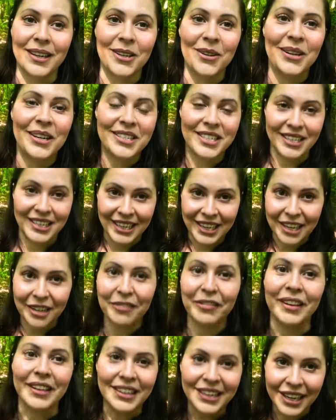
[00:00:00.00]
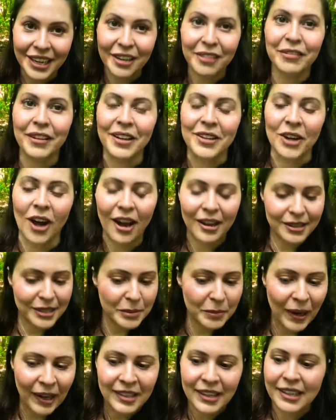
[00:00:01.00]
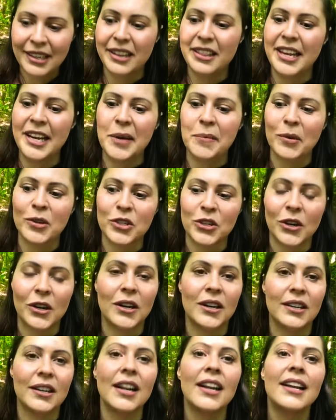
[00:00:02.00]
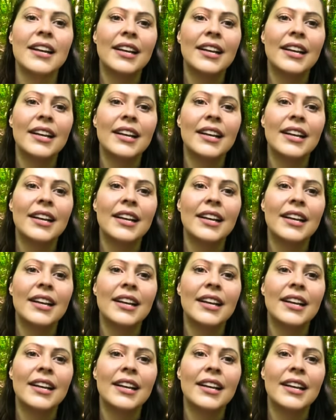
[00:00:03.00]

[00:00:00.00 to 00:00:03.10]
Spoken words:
You need to give and not expect anything in return.